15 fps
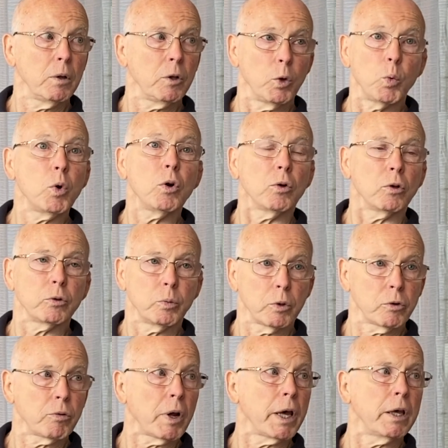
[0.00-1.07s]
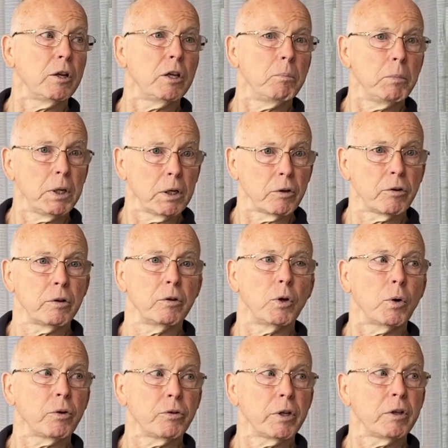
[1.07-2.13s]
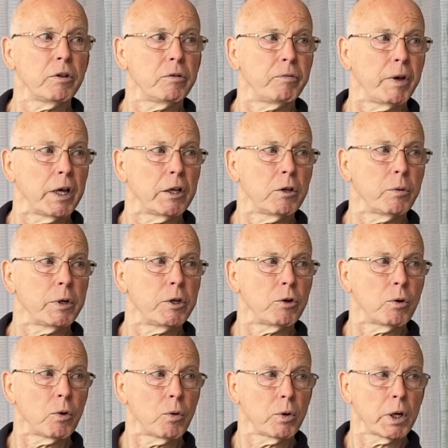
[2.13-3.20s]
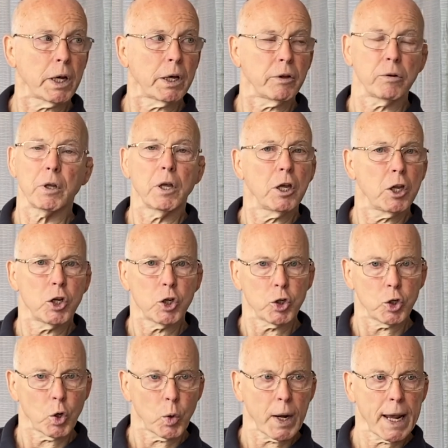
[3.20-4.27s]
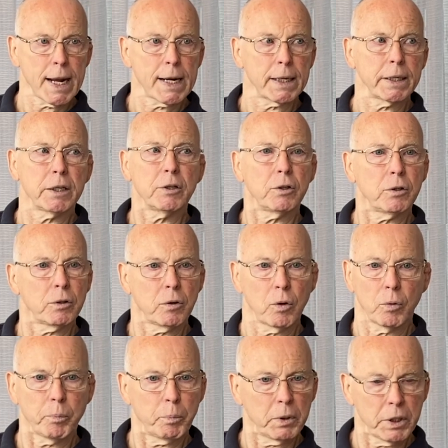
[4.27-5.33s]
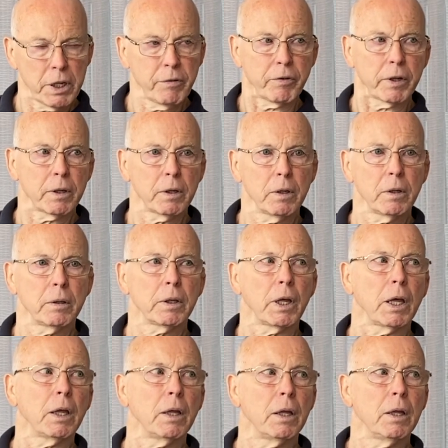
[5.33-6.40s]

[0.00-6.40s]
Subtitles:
The world will try and diminish your sense of value in your own eyes. Don't handle it. Don't believe it. Okay.